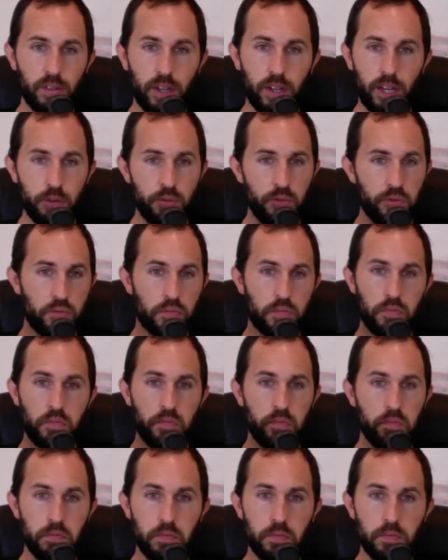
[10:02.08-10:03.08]
I would
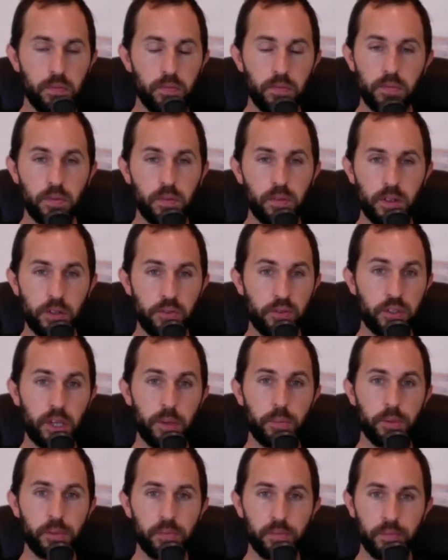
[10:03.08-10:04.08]

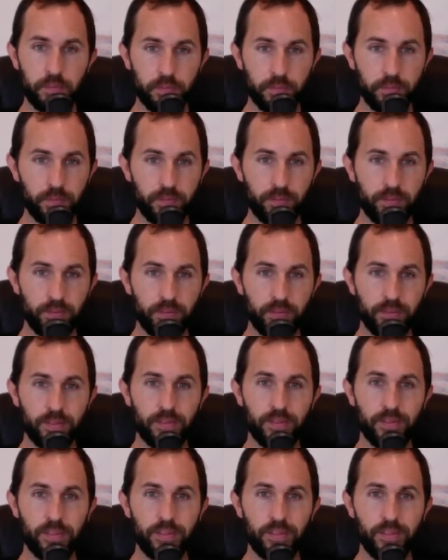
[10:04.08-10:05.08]
skip it.
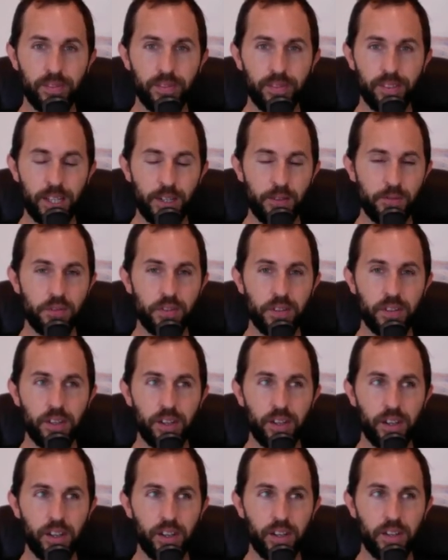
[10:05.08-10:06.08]
And it was
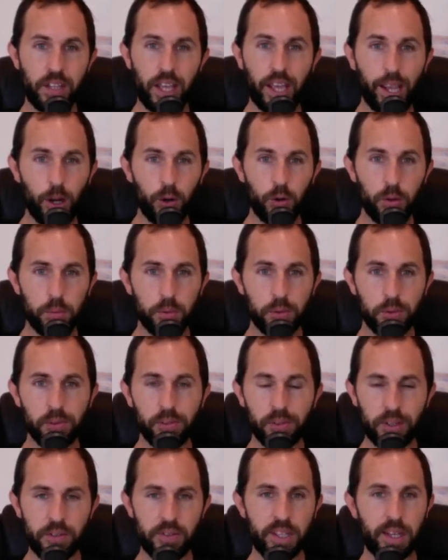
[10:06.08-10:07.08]
terrible
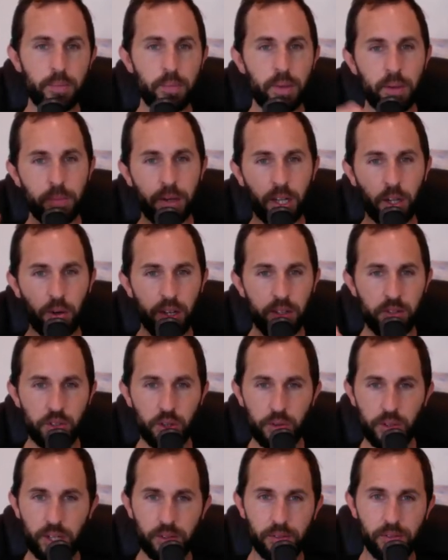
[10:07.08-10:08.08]
because that made my grades
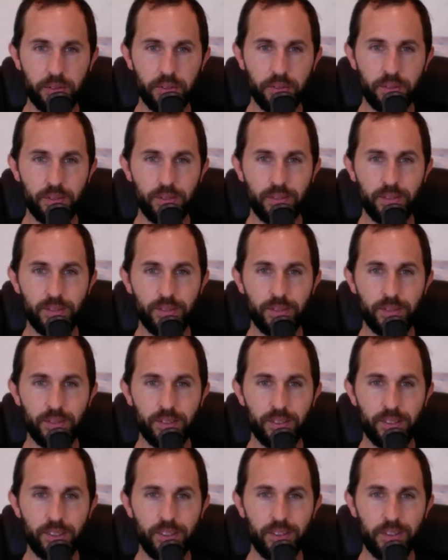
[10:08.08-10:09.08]
go down,
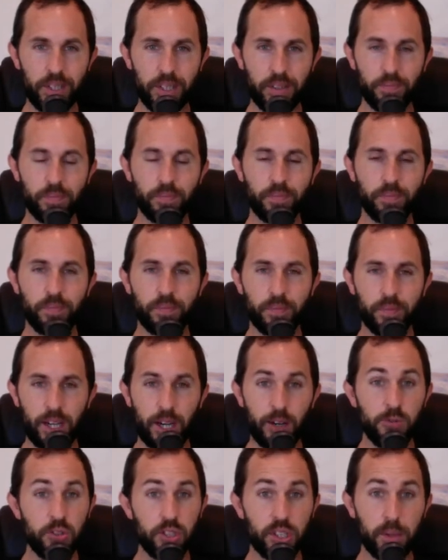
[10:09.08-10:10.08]
right? I
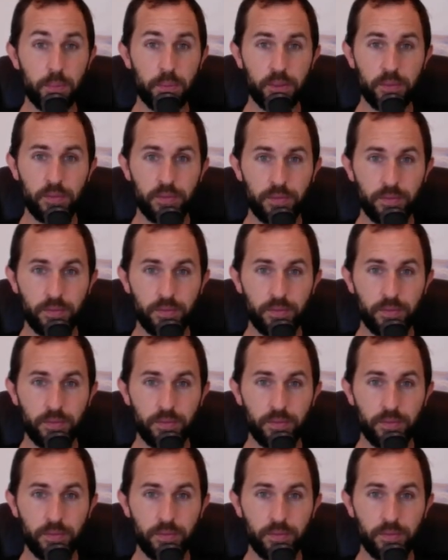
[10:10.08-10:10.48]
would skip it.